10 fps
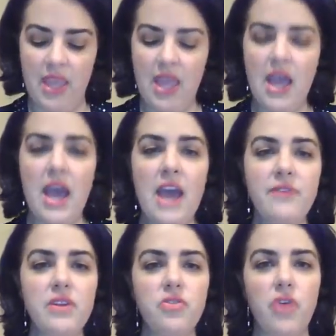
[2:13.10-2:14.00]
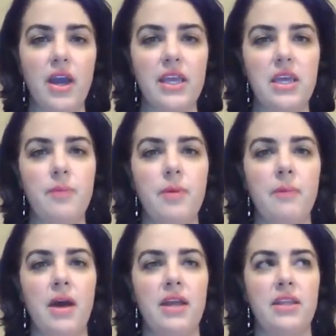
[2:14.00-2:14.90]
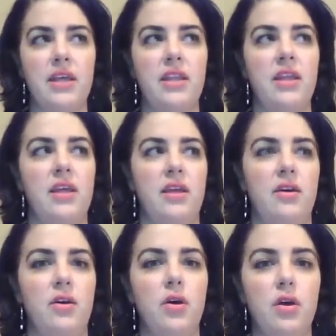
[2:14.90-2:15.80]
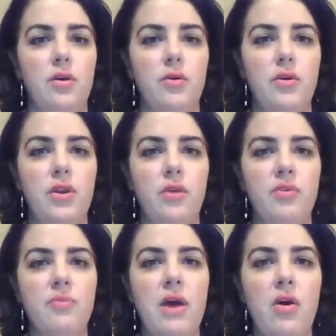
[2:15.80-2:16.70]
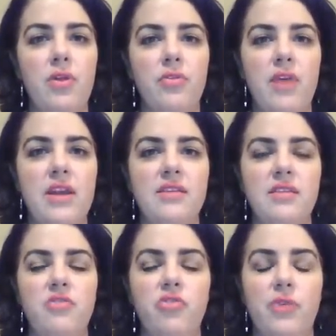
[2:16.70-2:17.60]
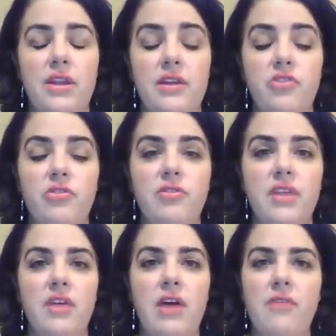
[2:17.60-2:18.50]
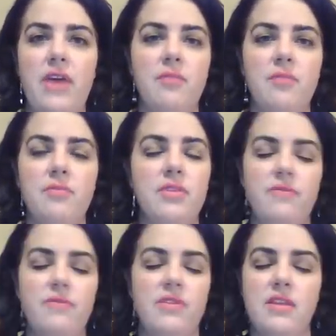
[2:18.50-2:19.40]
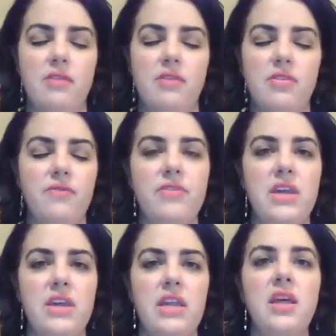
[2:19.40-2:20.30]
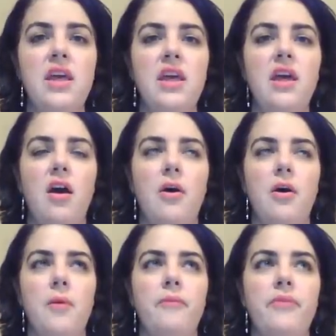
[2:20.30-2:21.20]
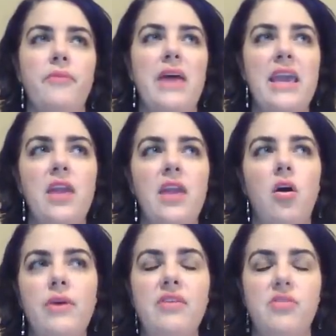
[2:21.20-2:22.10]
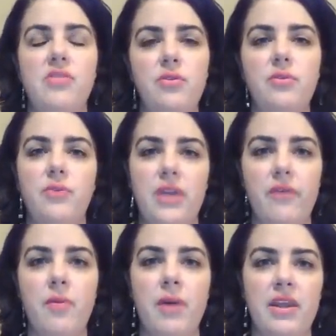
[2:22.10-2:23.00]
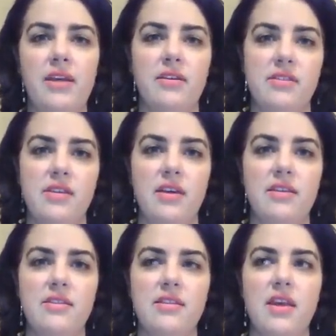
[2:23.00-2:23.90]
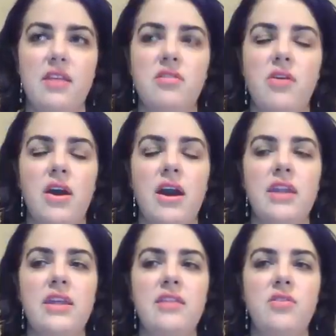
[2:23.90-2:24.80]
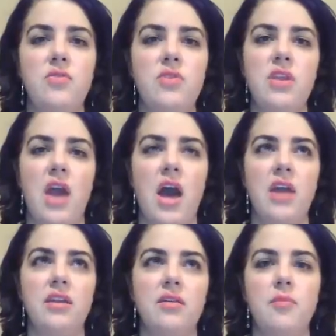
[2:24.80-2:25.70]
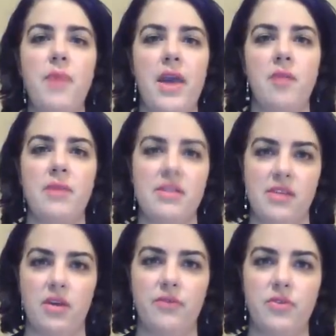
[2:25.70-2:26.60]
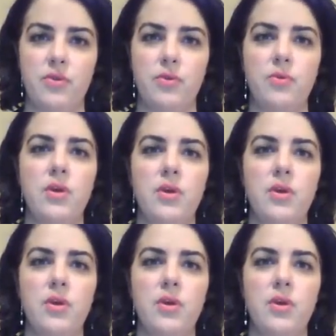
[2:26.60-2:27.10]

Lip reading: I have to try and keep in mind that, you know, with my arthritis and joint issues that I've had them since I was 15, I can't always do what everybody else does, and so I need to not compare myself to,